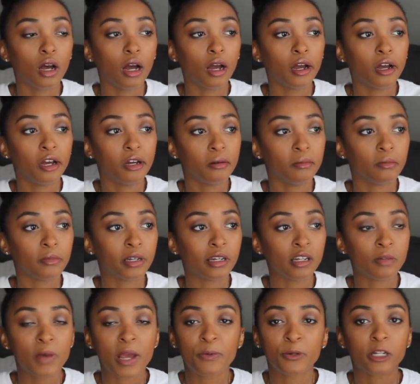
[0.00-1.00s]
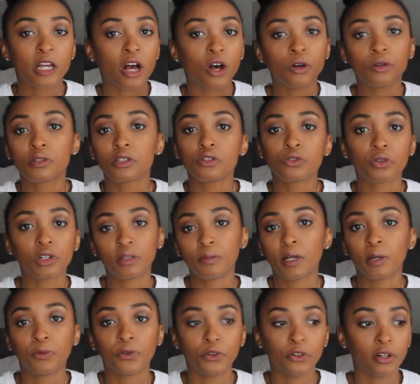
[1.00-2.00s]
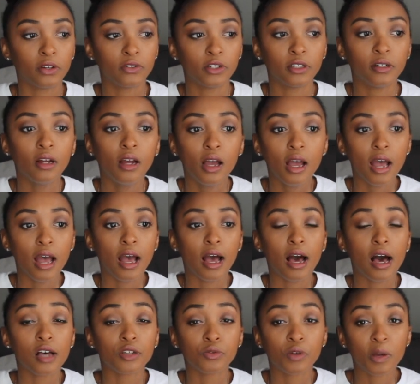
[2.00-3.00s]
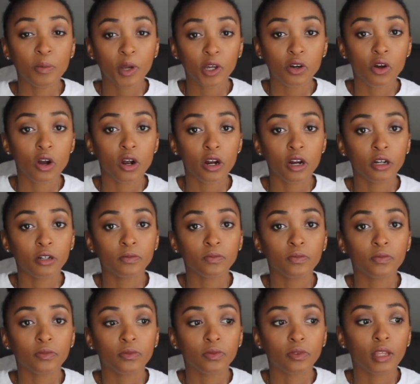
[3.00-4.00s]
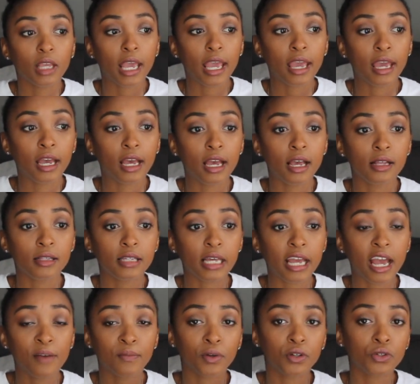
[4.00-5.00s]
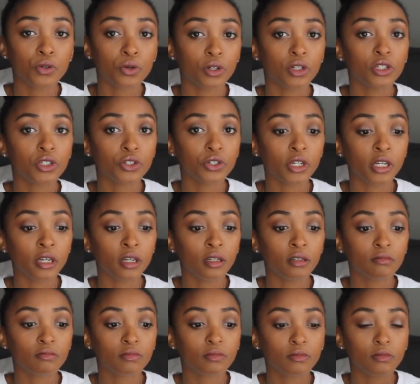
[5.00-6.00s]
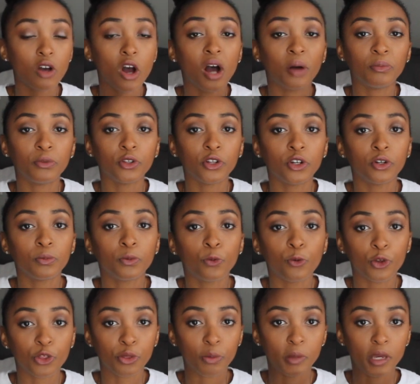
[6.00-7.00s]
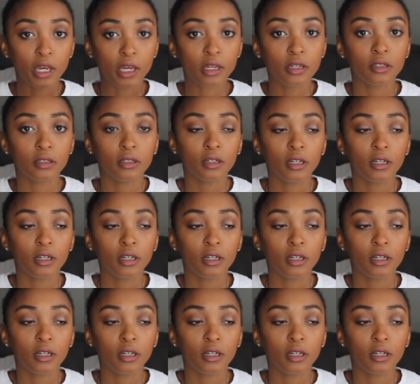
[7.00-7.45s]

I need paper towels and toilet paper, whatever. I'll swipe my card, and I have my toiletry envelope with me.